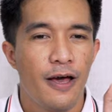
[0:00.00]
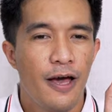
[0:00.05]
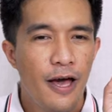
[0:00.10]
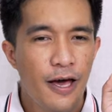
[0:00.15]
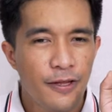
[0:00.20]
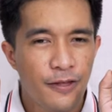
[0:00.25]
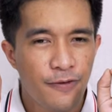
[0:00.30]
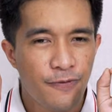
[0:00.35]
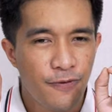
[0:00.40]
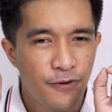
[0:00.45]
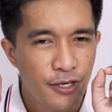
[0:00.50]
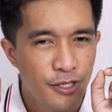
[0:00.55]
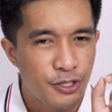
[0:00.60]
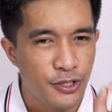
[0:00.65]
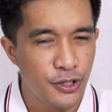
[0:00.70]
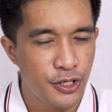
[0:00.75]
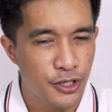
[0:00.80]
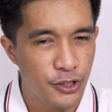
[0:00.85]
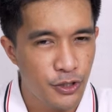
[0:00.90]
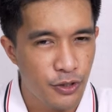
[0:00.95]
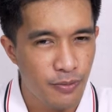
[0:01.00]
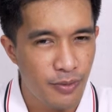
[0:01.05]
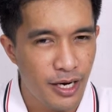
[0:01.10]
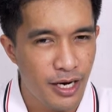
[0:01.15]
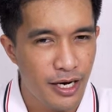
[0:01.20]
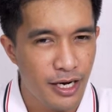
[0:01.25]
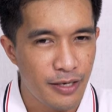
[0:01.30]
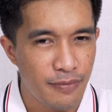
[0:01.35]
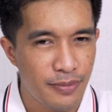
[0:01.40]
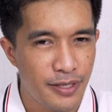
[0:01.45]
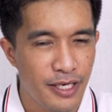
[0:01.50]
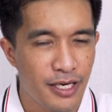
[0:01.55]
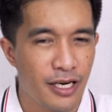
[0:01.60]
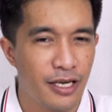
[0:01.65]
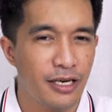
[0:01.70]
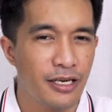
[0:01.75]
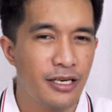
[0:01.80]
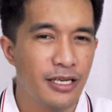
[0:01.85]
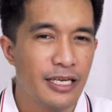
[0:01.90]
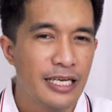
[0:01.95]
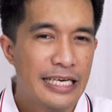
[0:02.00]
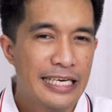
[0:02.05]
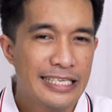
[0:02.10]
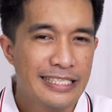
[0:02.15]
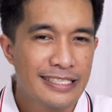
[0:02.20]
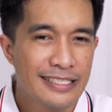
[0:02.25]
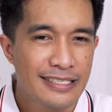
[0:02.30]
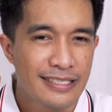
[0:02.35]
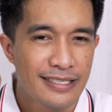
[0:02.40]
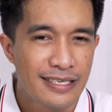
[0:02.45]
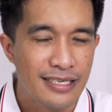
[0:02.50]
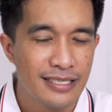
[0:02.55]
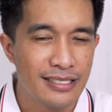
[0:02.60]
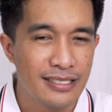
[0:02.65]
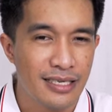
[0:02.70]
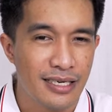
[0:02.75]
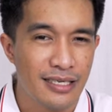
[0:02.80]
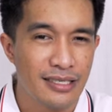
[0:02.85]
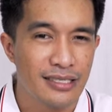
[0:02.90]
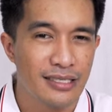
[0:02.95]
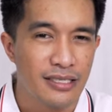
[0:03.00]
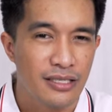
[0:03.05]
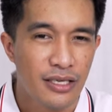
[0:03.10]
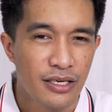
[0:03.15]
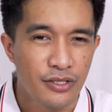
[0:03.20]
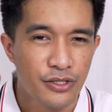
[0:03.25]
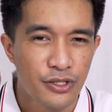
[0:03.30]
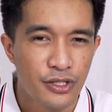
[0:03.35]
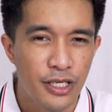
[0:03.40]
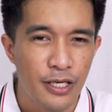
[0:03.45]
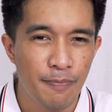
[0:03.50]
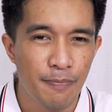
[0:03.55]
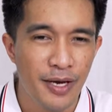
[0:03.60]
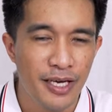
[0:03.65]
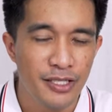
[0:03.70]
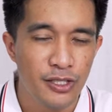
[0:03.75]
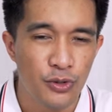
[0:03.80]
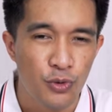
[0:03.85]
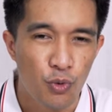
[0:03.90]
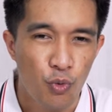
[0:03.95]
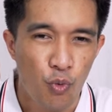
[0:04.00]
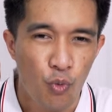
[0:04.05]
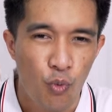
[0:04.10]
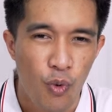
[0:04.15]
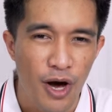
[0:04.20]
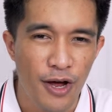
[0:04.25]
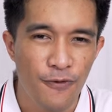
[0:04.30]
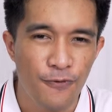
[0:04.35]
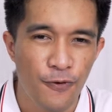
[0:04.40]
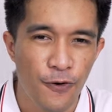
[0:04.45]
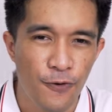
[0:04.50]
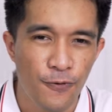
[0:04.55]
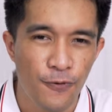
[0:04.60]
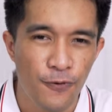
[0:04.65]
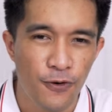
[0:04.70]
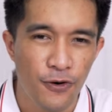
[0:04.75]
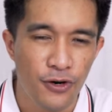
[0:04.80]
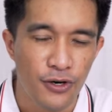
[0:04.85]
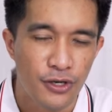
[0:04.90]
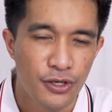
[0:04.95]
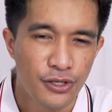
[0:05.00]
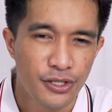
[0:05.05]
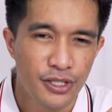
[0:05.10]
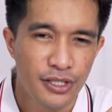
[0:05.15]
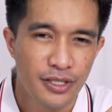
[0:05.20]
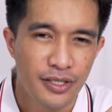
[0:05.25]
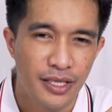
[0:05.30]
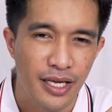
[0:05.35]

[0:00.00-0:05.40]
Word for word: And the first reason mga kaibigan is this is the cheapest 144Hz